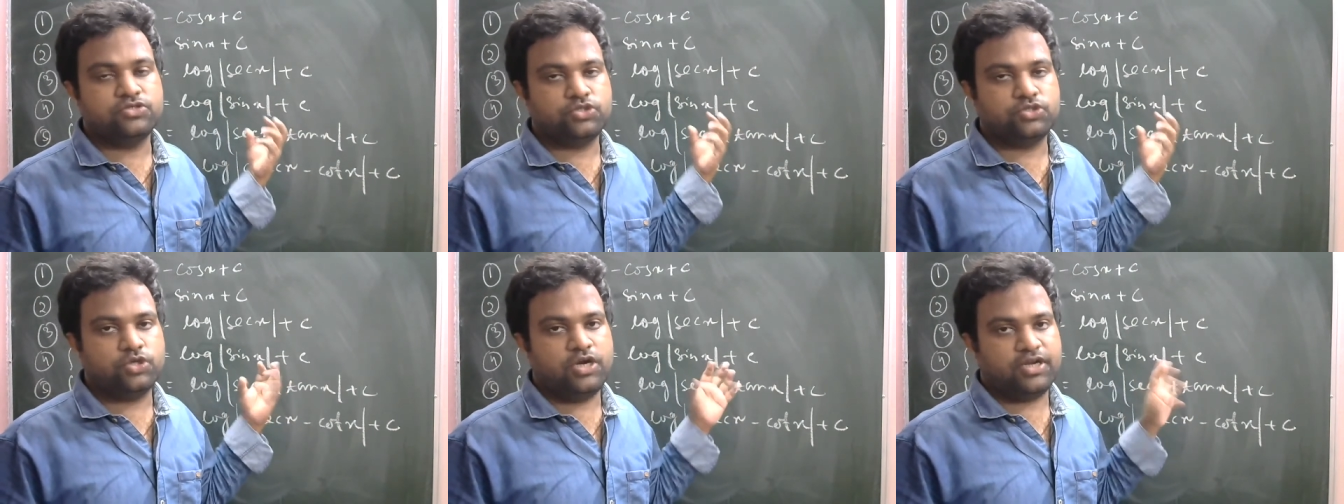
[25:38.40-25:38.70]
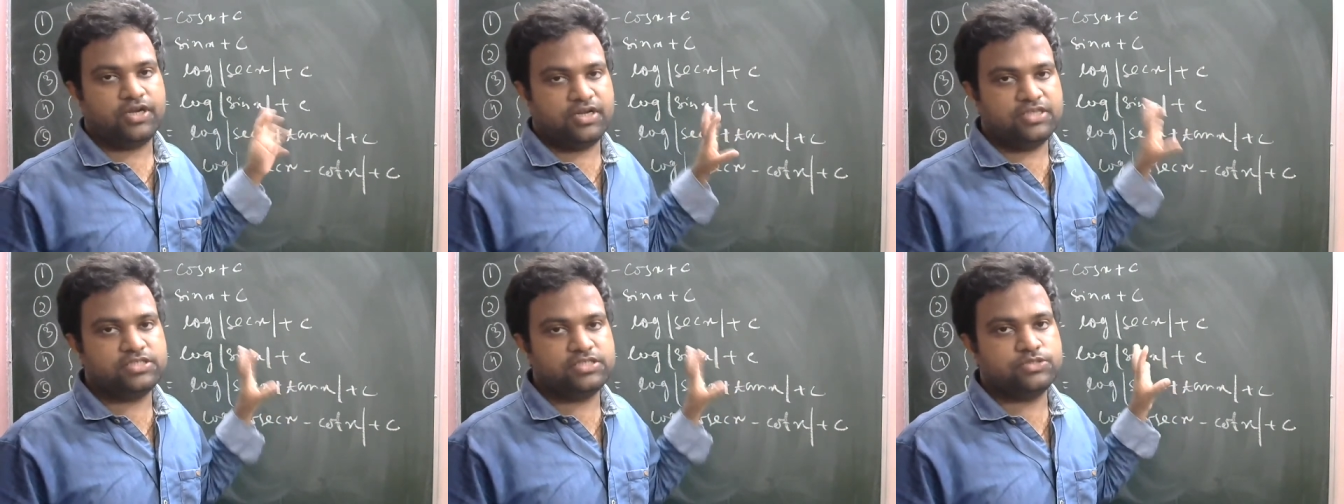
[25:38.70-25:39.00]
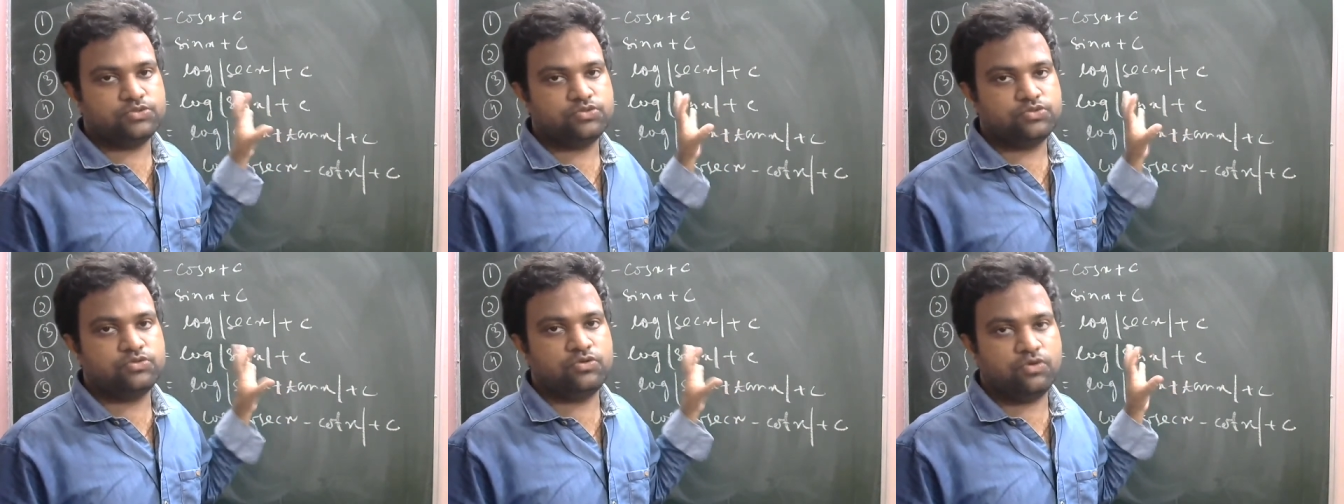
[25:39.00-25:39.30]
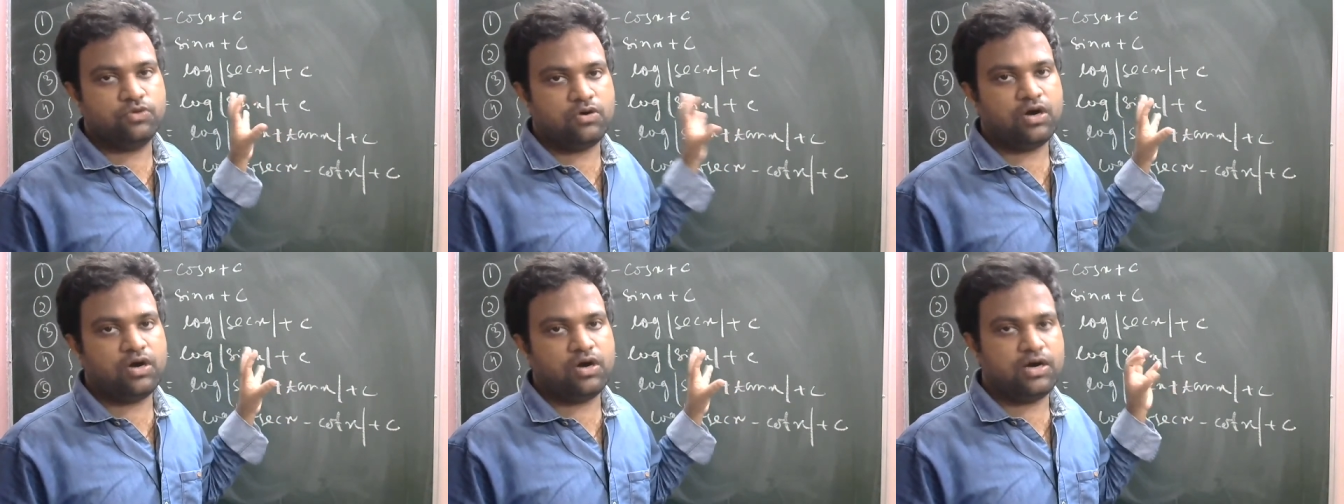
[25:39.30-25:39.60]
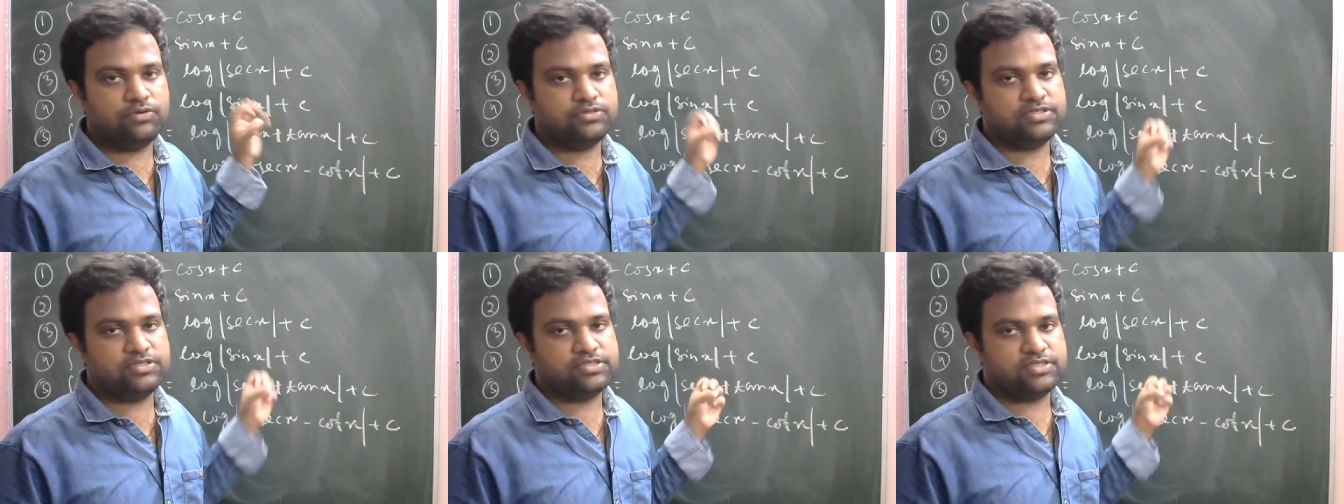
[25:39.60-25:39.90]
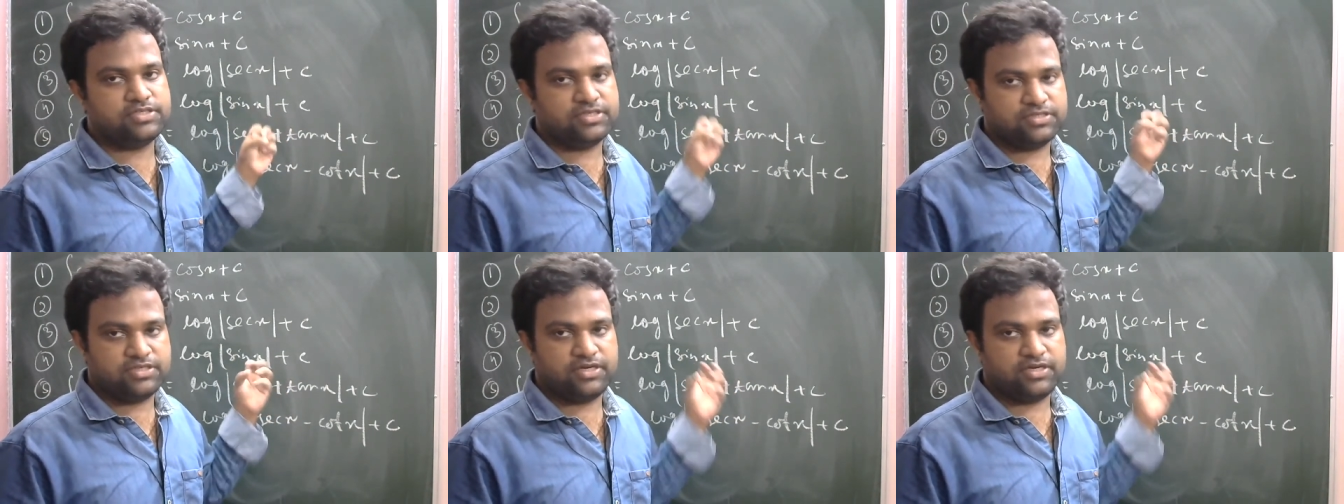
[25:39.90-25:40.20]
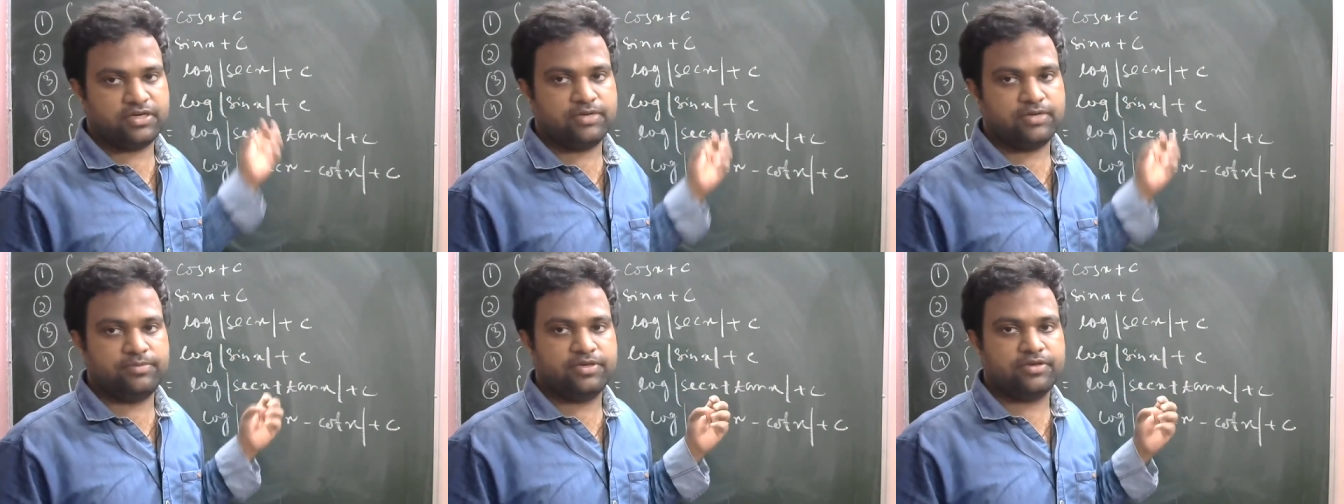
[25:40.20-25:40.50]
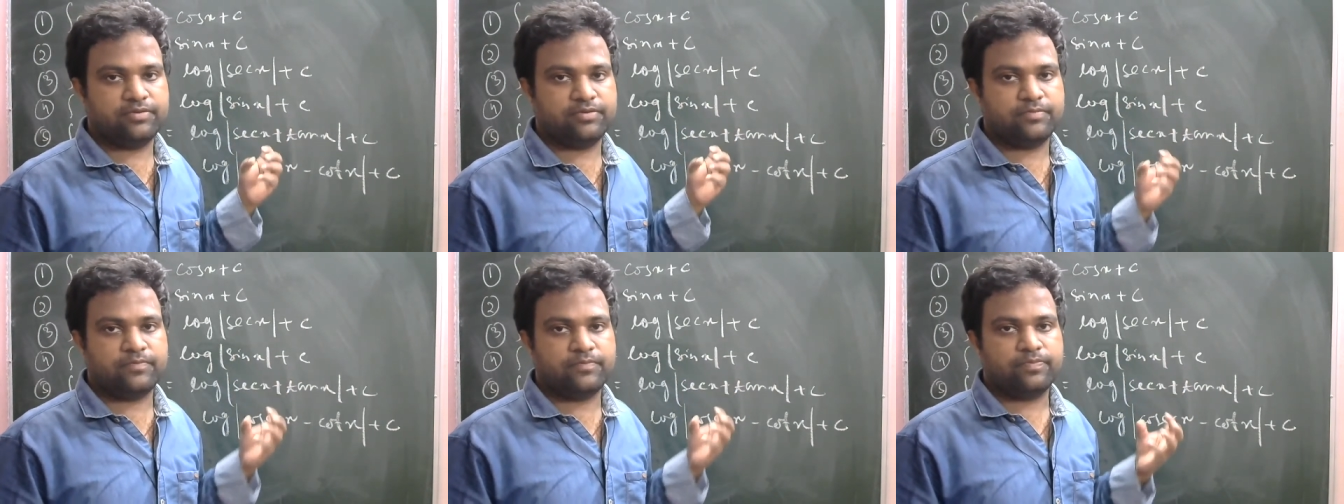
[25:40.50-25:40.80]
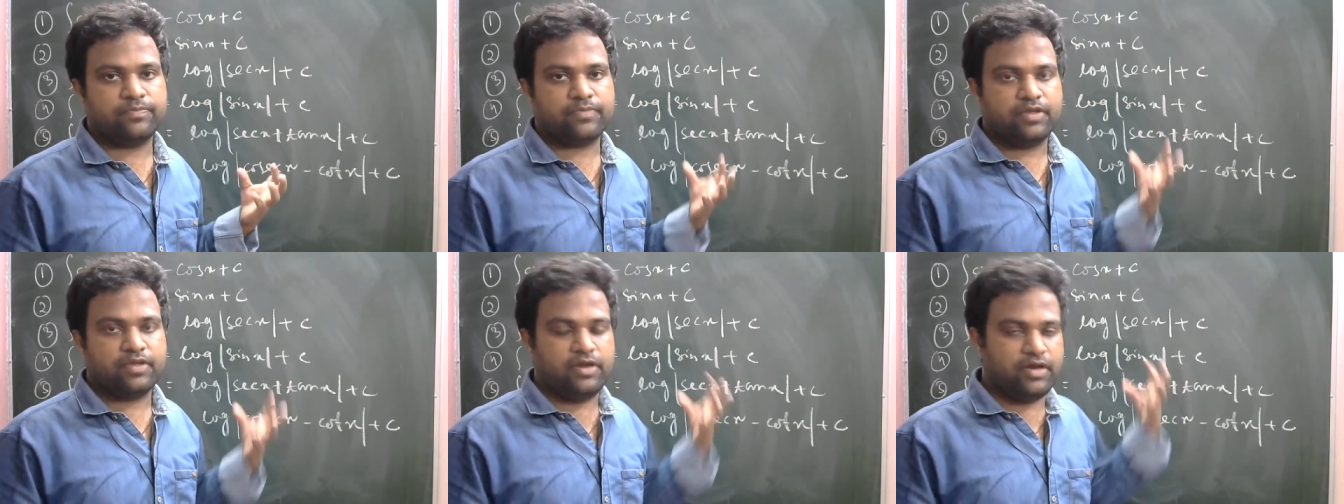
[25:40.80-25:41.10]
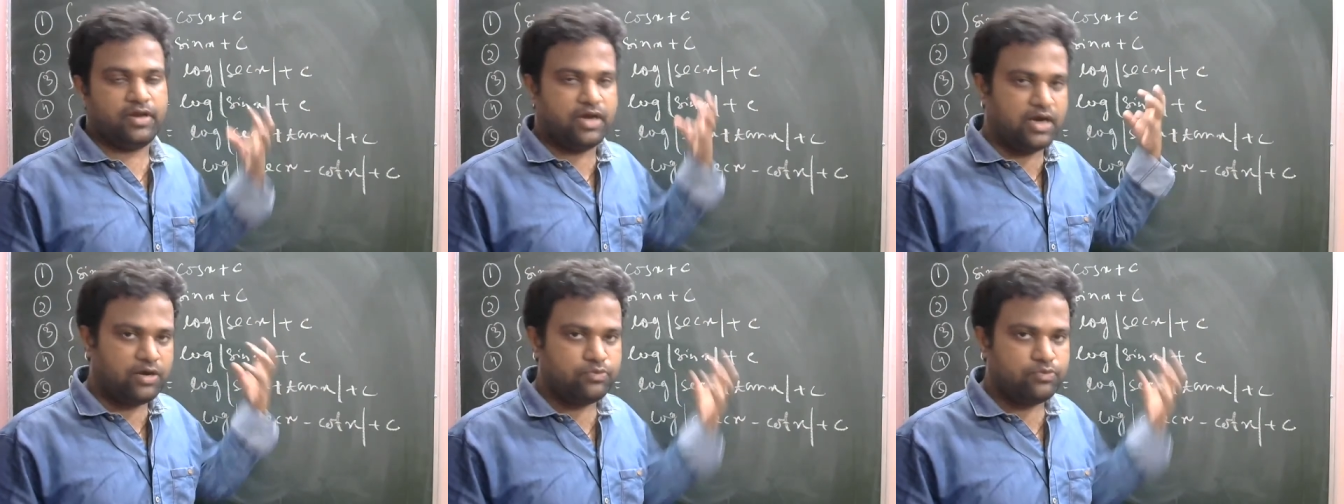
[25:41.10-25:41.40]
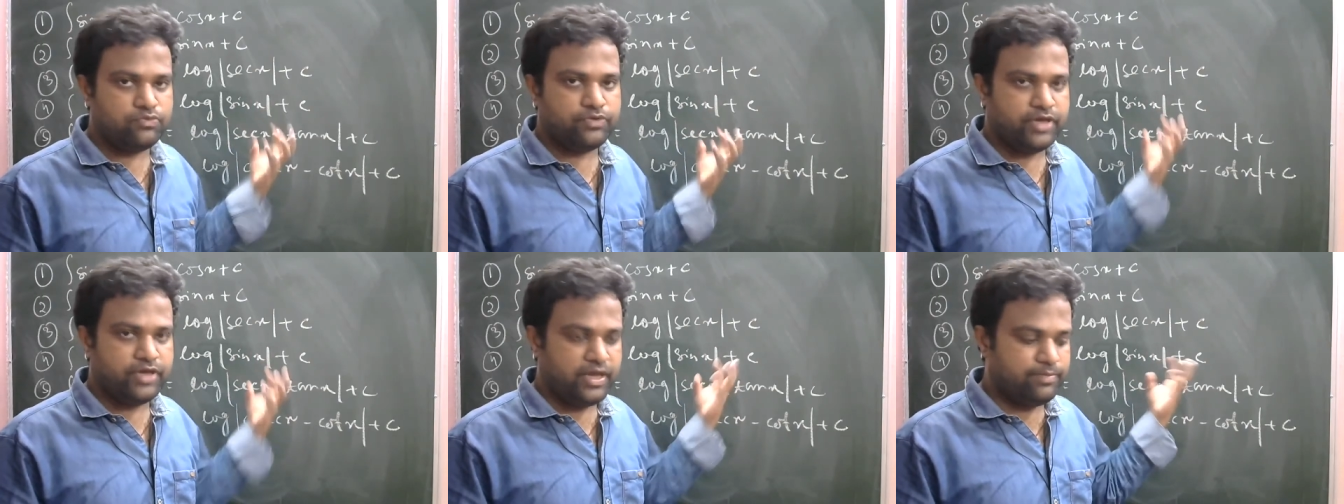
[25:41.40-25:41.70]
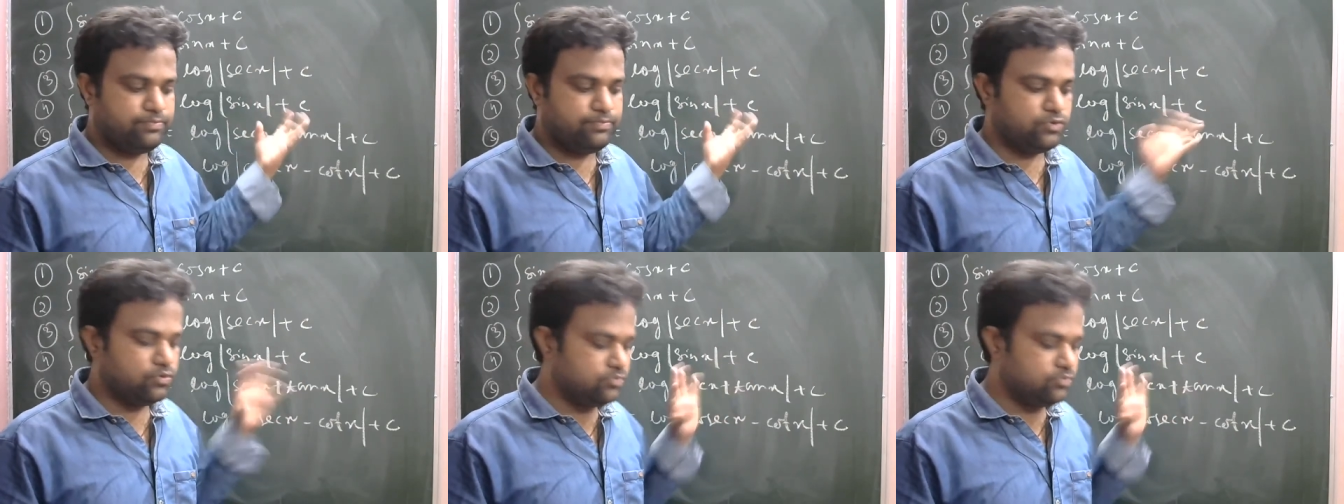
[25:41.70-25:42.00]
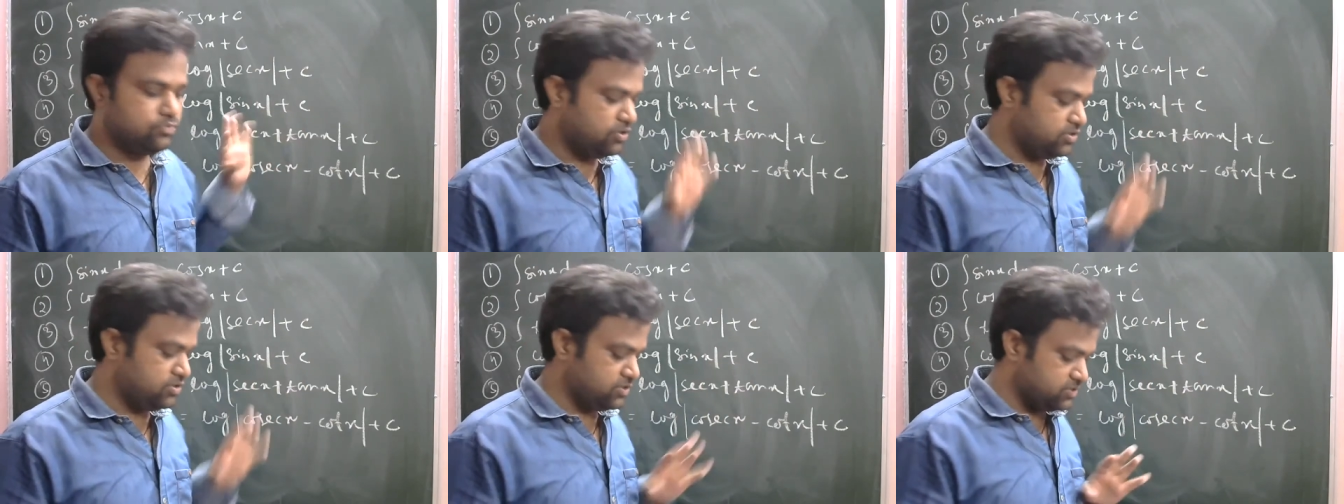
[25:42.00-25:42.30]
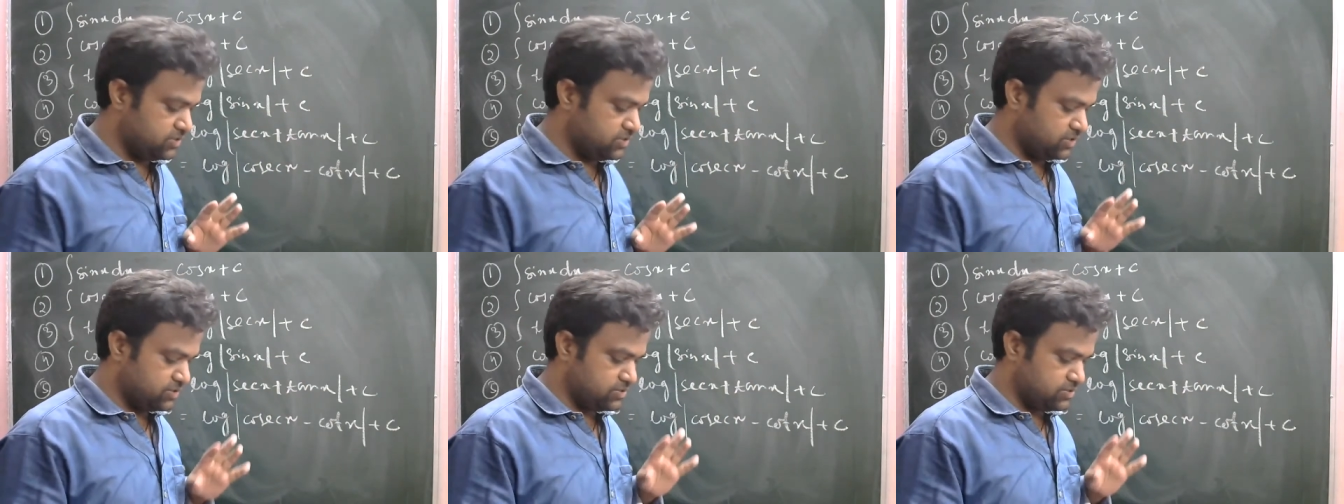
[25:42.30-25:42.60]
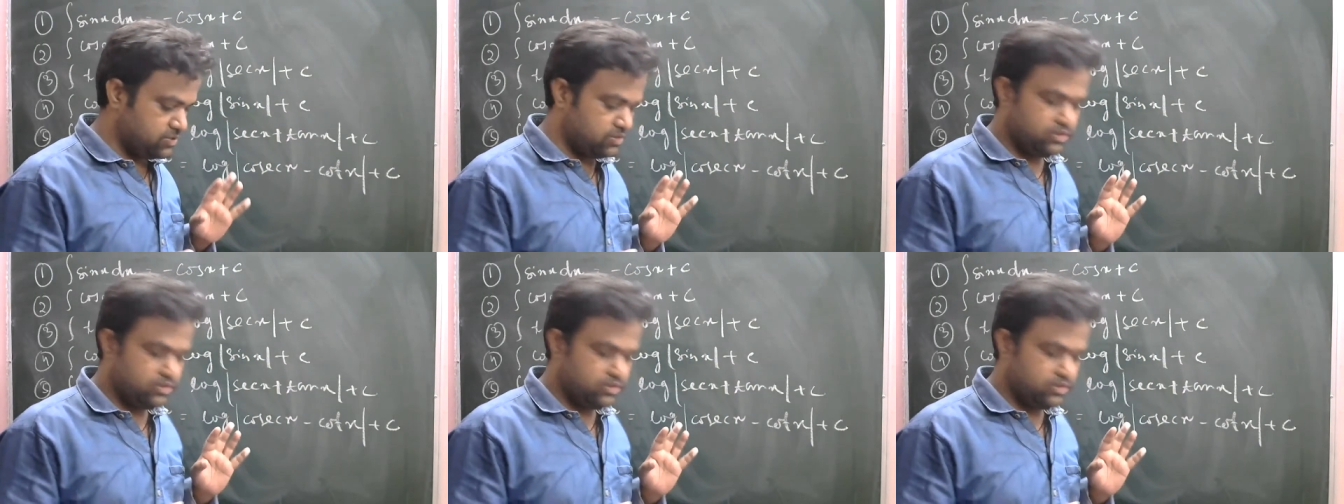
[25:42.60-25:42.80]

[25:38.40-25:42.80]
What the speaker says: So at least you should know how these things are coming and how we have proved all those things.